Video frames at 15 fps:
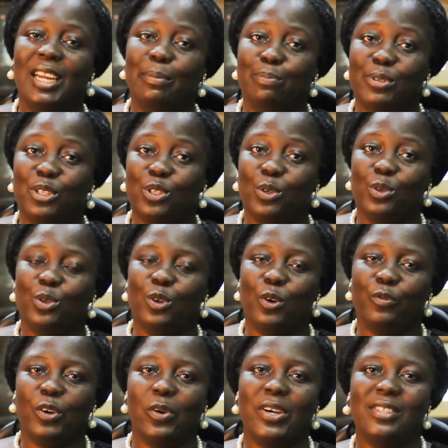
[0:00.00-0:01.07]
episode
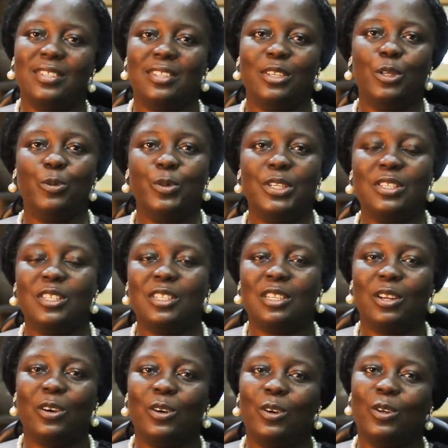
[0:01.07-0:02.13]
of our
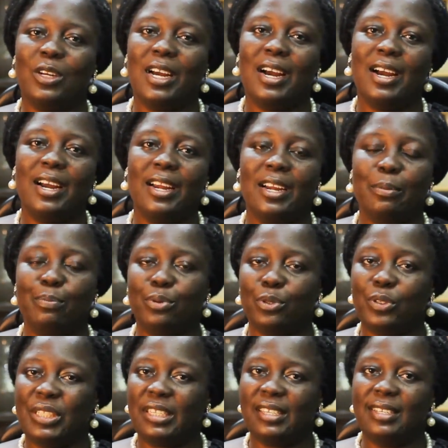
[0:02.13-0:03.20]
series on hire
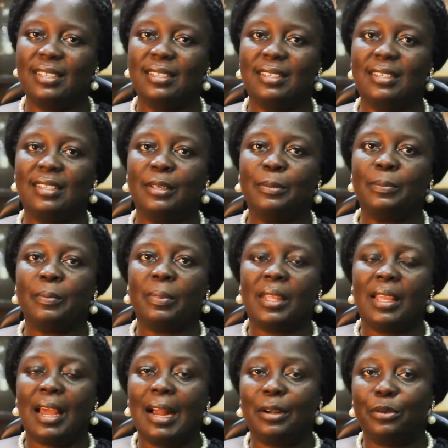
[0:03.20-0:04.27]
purchase
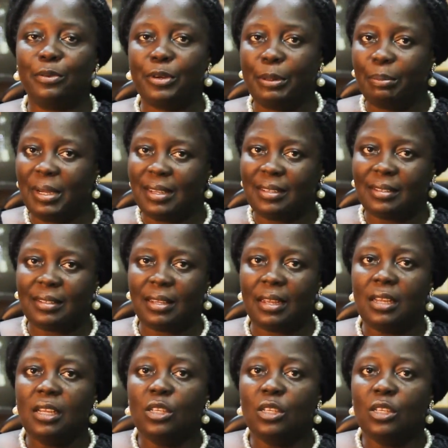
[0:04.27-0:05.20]
agreement.